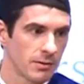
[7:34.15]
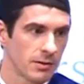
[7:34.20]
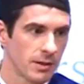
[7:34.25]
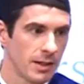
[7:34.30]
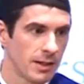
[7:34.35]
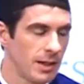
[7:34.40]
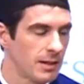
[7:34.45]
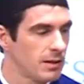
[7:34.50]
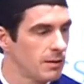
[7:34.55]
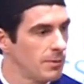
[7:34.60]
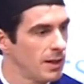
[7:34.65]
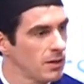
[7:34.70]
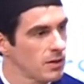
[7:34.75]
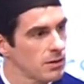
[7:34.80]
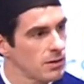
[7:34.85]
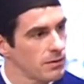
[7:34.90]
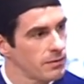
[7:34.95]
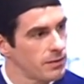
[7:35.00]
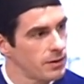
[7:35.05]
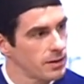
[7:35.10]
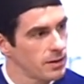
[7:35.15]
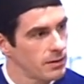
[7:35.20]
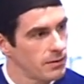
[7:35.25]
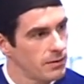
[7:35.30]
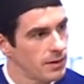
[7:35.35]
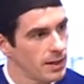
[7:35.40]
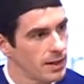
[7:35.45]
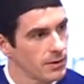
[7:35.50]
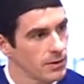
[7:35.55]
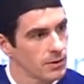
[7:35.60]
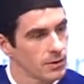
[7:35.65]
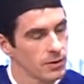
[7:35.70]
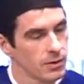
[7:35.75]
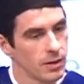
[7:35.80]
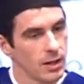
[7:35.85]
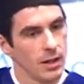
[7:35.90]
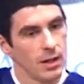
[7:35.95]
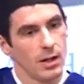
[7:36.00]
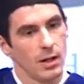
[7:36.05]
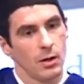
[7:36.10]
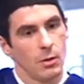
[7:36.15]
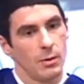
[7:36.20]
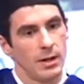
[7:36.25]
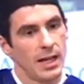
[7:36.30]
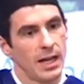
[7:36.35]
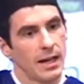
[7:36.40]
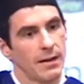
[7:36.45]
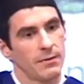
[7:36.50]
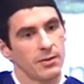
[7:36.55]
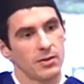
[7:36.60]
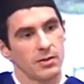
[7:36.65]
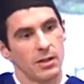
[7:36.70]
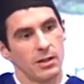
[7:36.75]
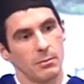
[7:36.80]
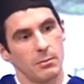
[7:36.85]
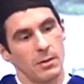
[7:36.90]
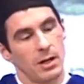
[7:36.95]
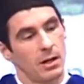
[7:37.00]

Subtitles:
And at Dimensional Fund Advisors, we have some